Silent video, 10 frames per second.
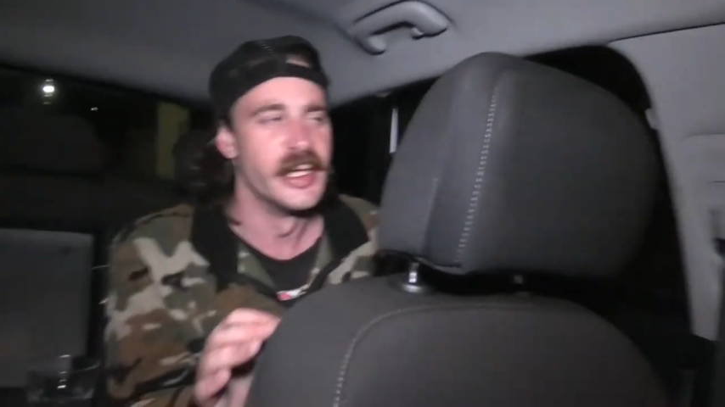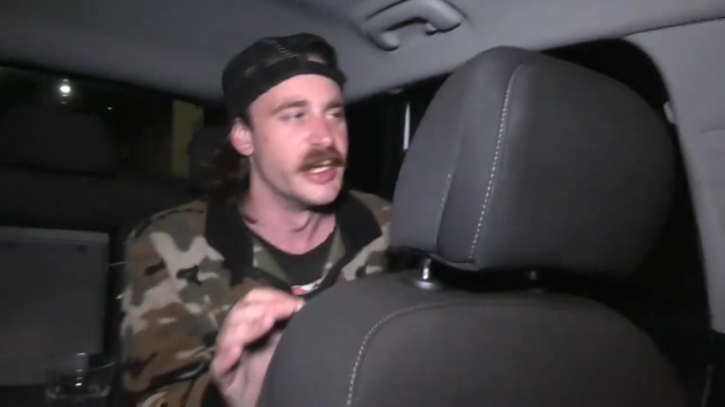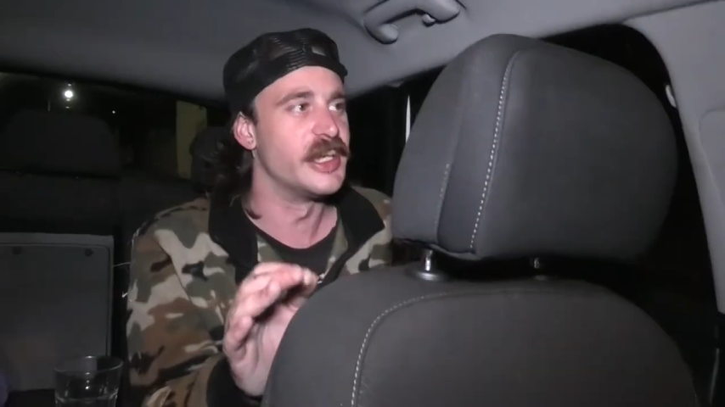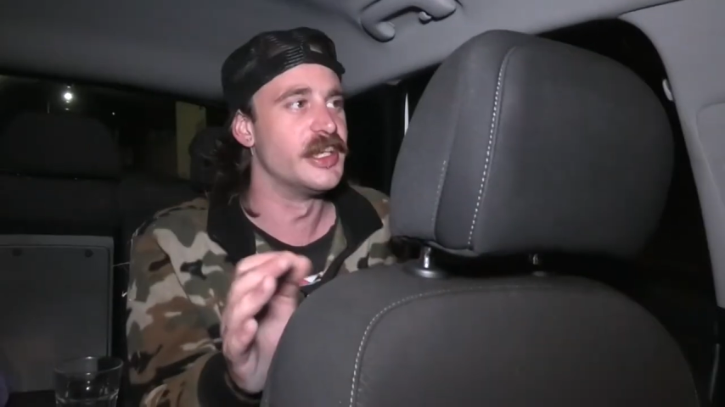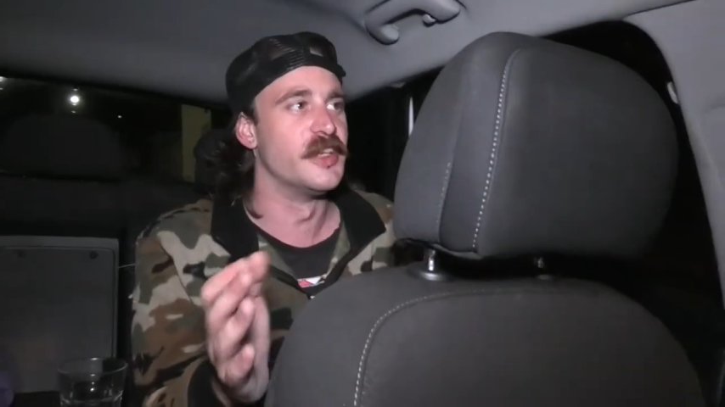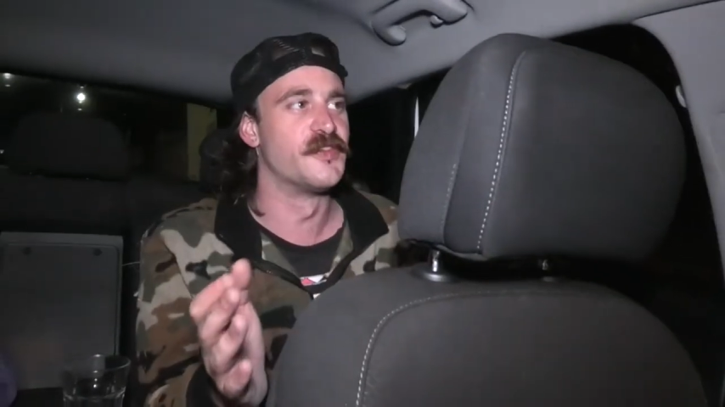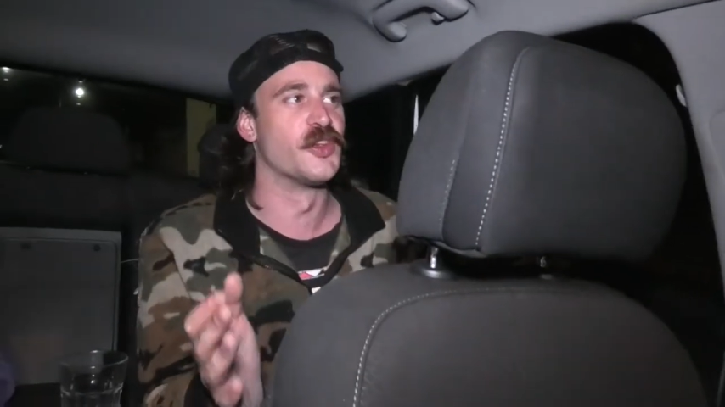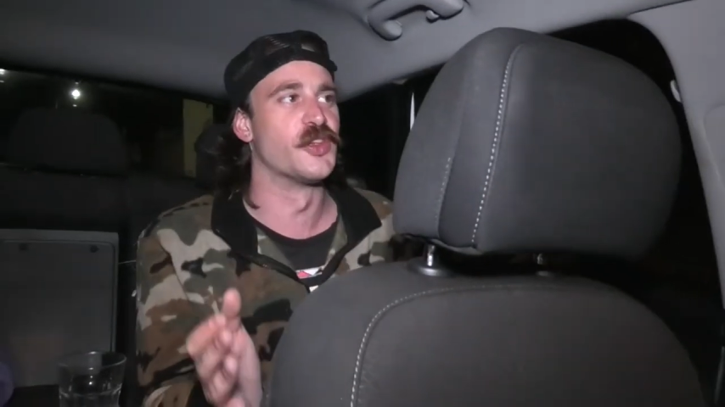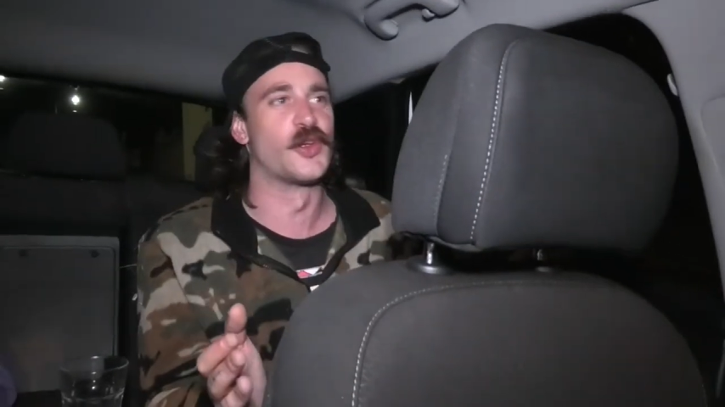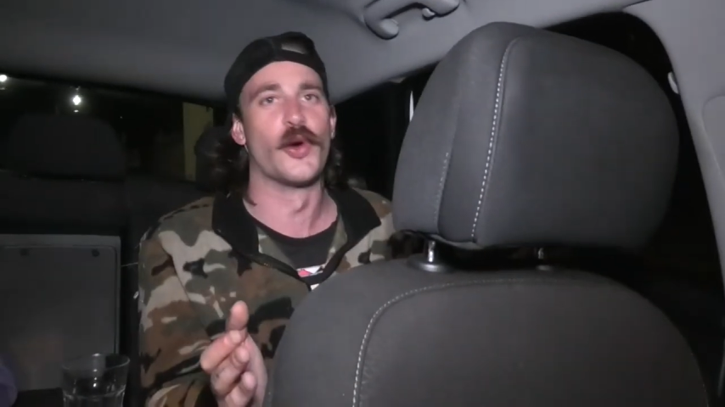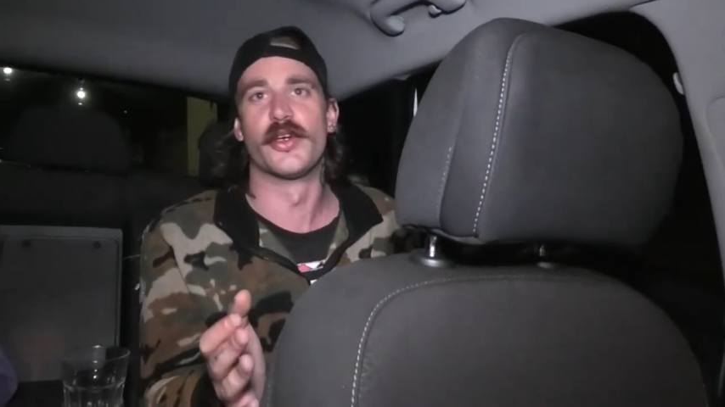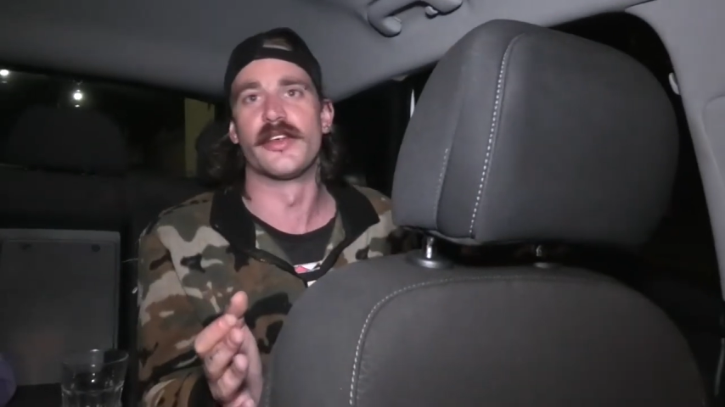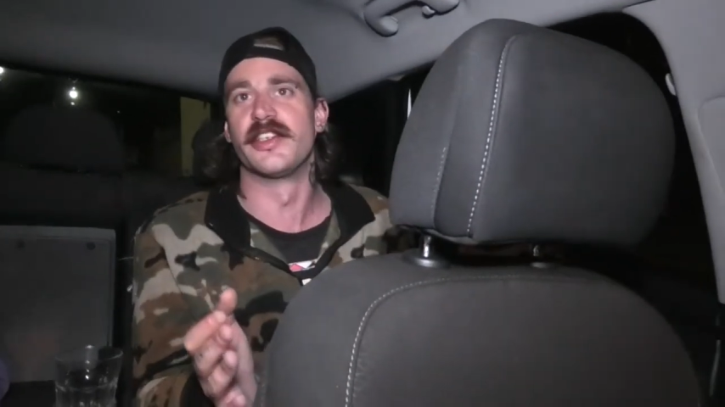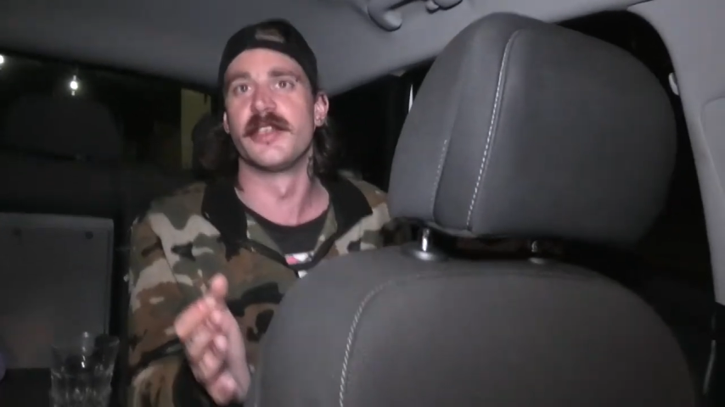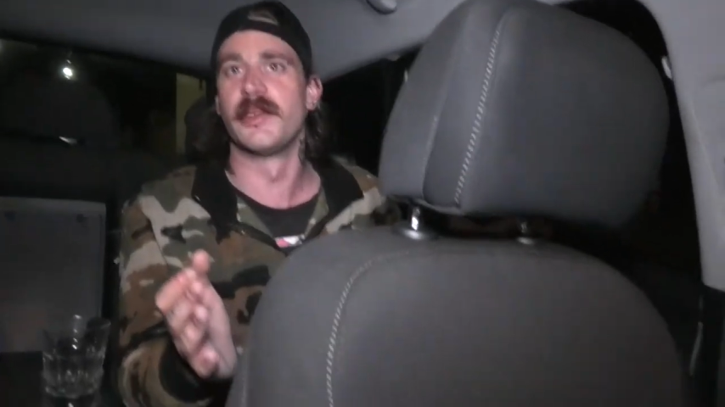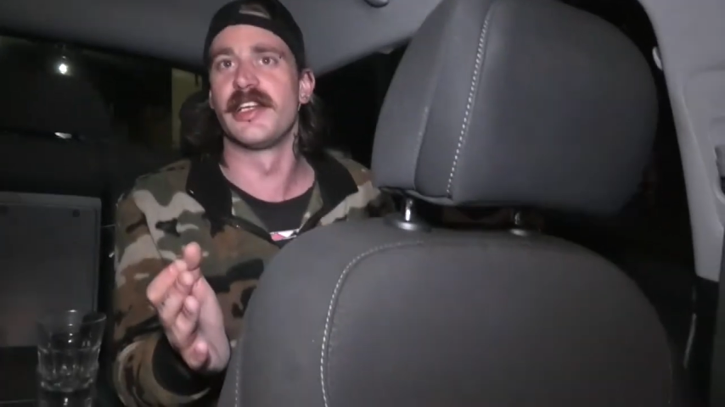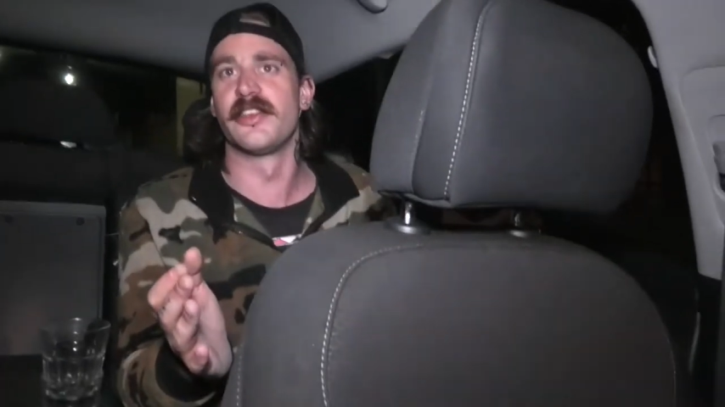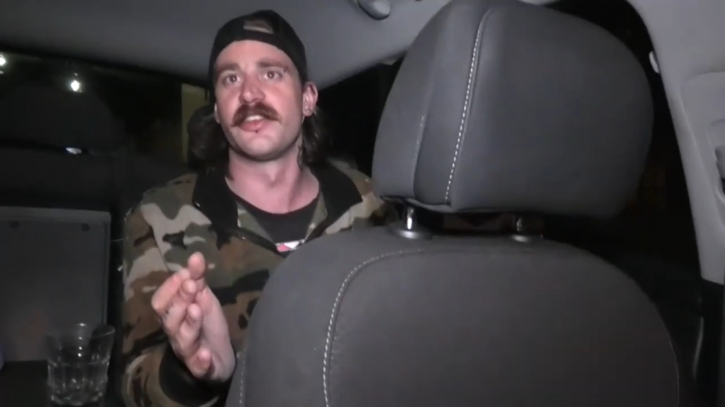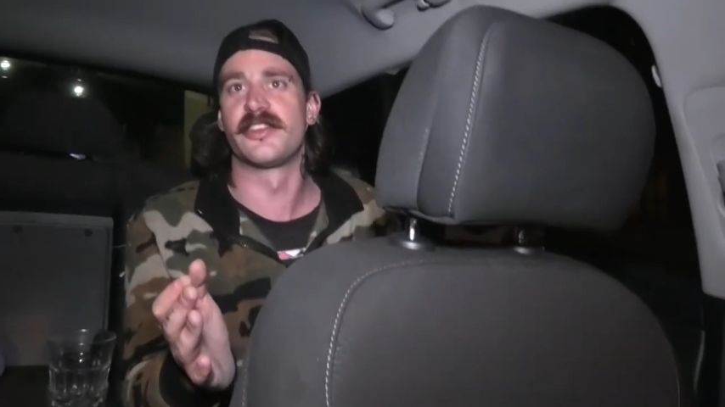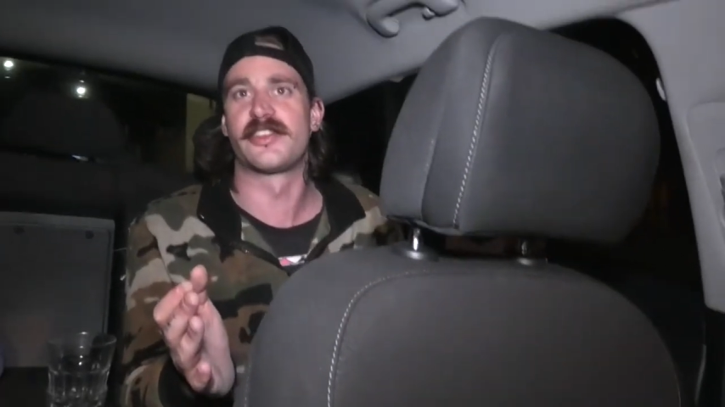He lived on the corner, in the middle
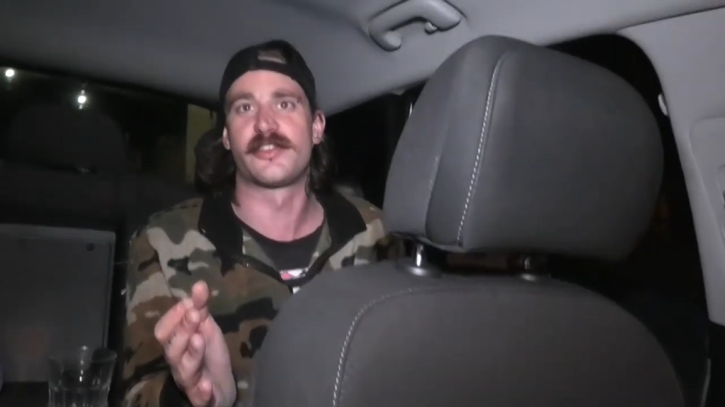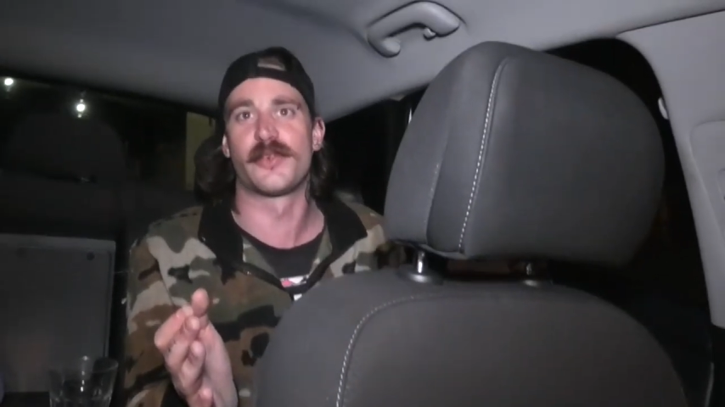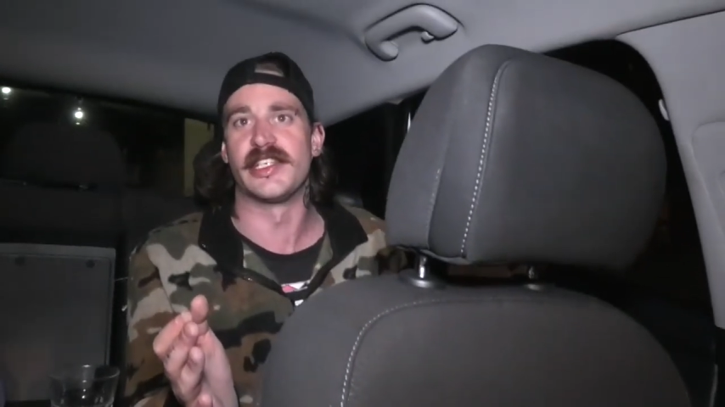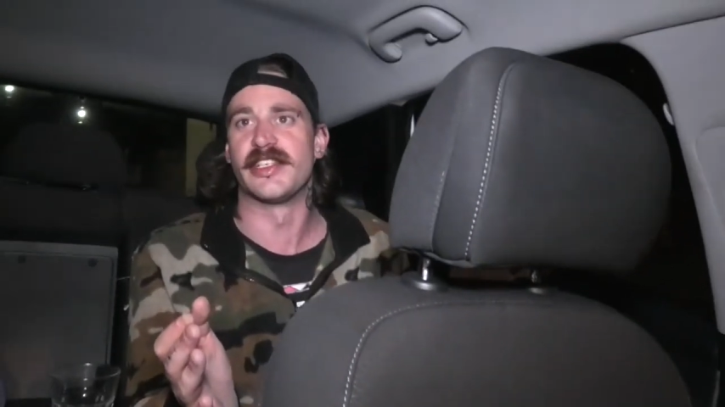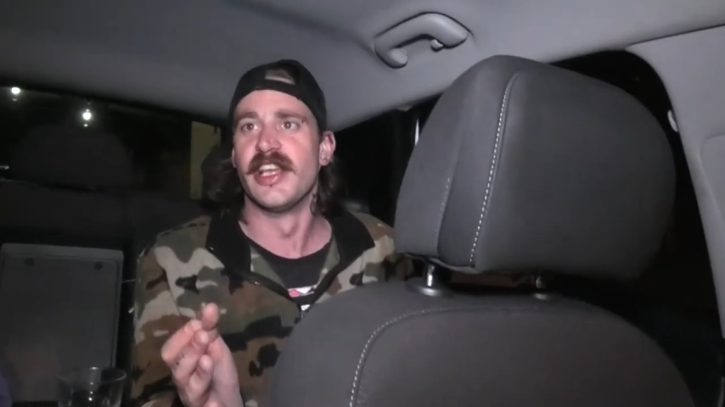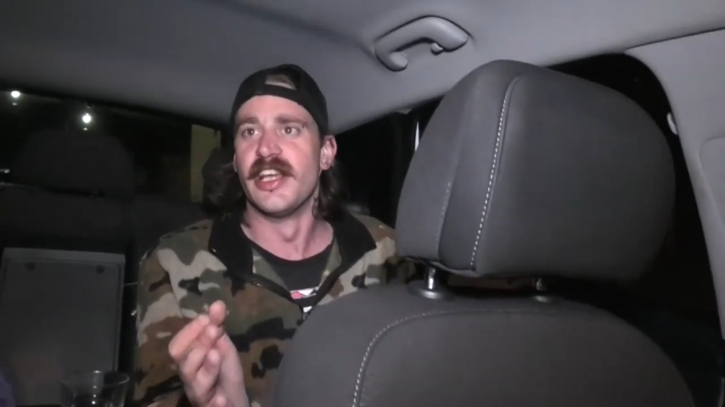of the street,